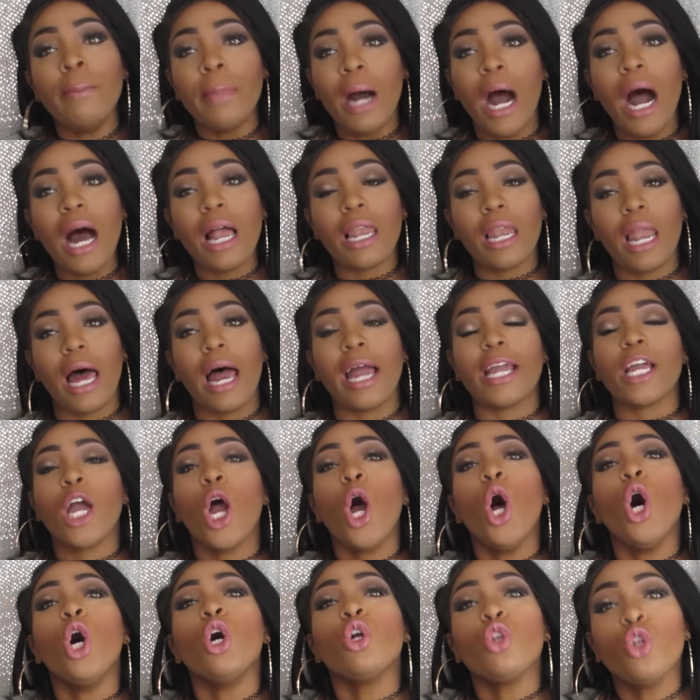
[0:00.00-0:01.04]
on,
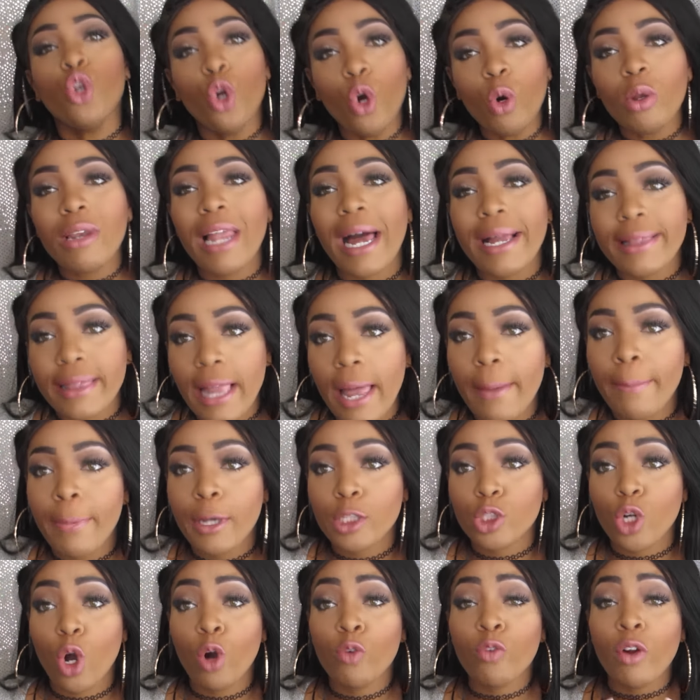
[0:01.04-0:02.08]
you like that
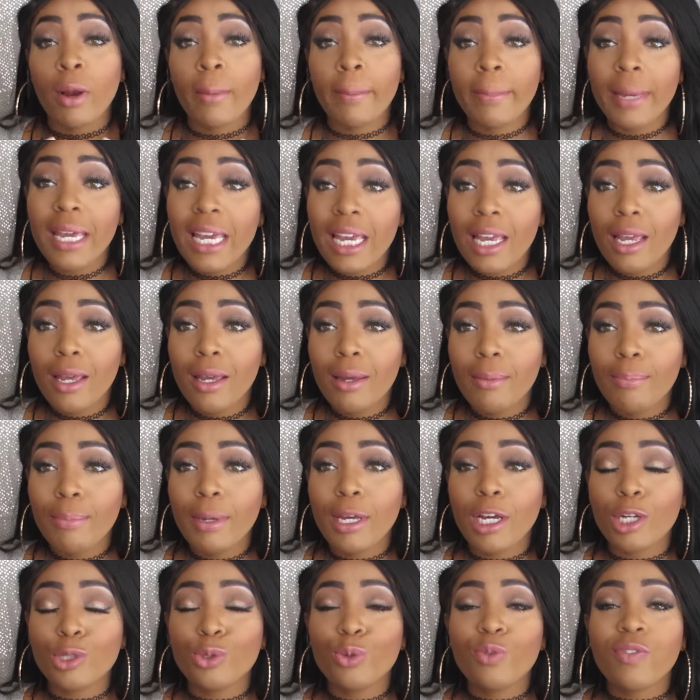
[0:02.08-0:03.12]
bitch over me
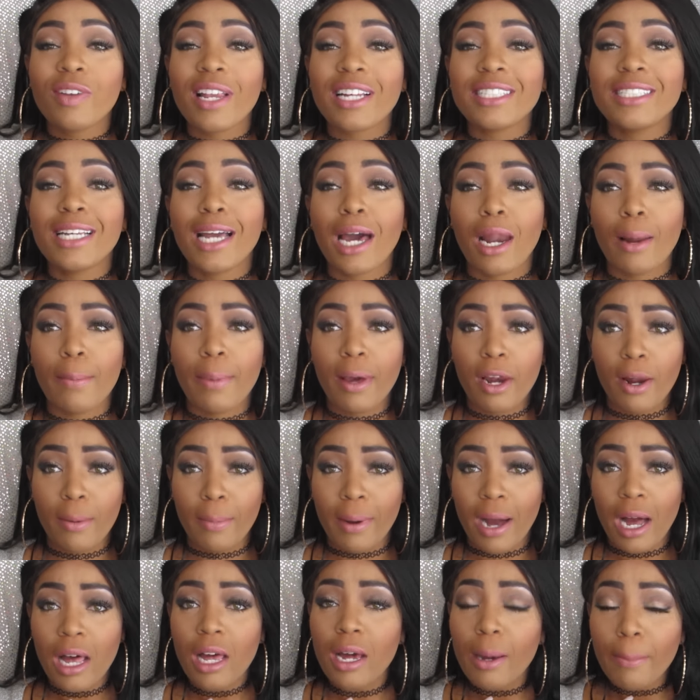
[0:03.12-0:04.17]
because you feel like she got a better
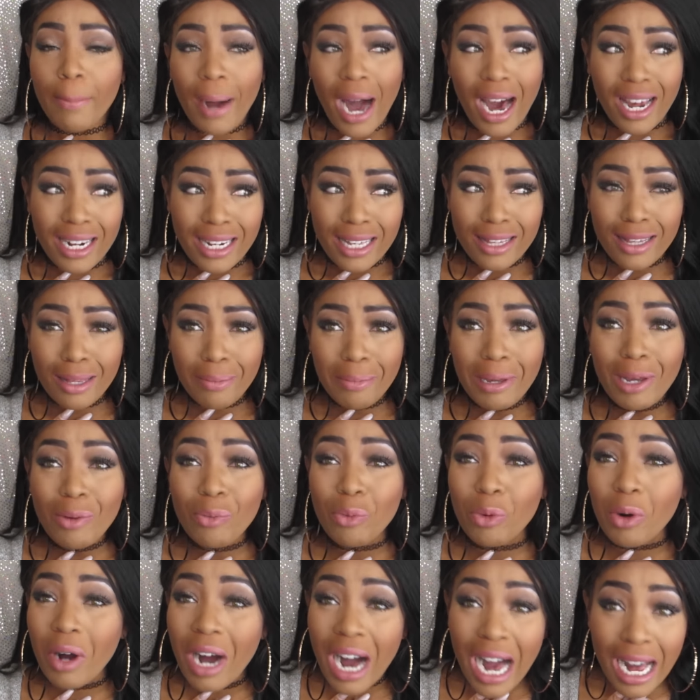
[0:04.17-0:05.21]
body than me?
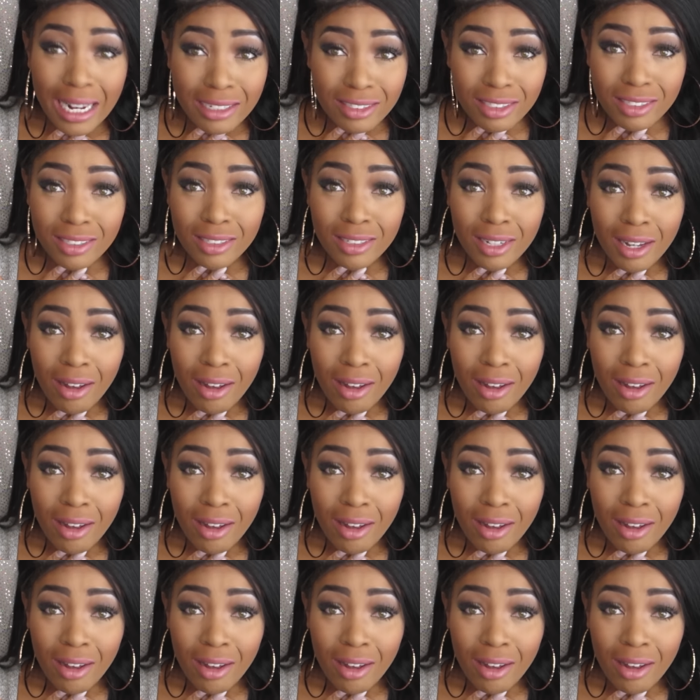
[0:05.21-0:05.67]
What?